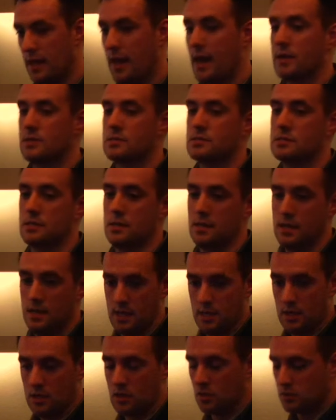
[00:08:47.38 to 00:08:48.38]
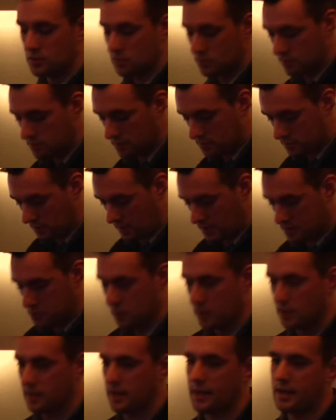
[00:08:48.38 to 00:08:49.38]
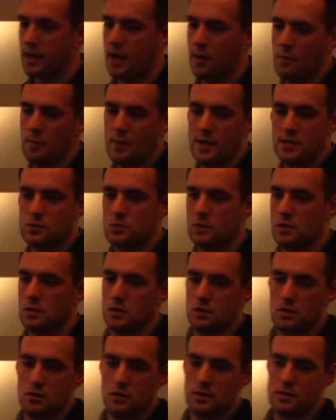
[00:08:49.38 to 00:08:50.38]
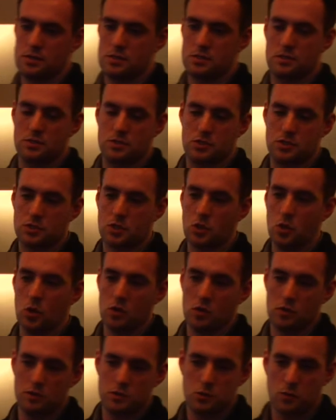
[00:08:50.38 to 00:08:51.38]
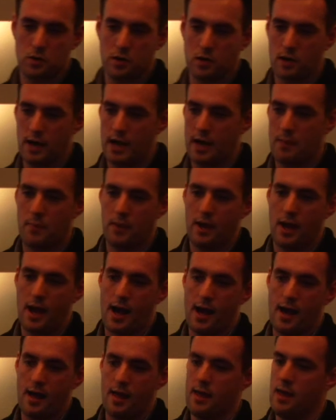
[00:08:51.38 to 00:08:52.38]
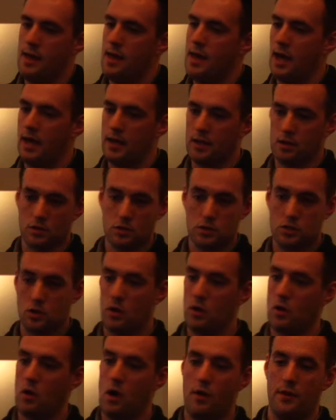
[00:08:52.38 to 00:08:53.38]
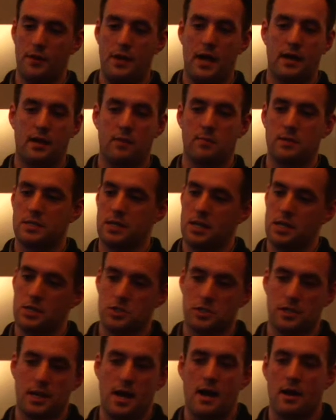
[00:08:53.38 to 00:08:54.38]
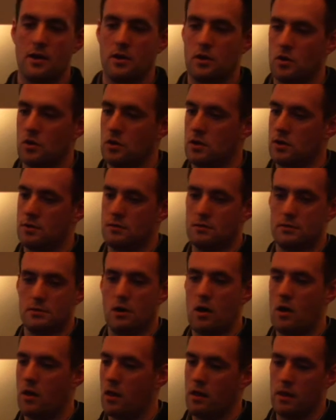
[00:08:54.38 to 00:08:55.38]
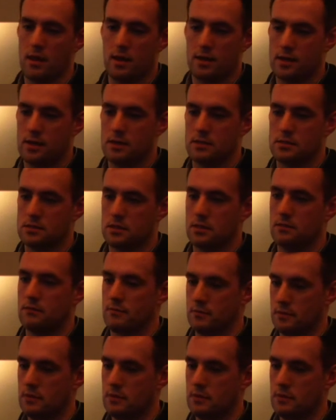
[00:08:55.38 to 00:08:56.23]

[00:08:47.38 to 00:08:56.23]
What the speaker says: Yes. You go through Twitter.com. The best way to do it is just Google Twitter API, and it'll show you all the documentation, how to do it, and all that kind of stuff.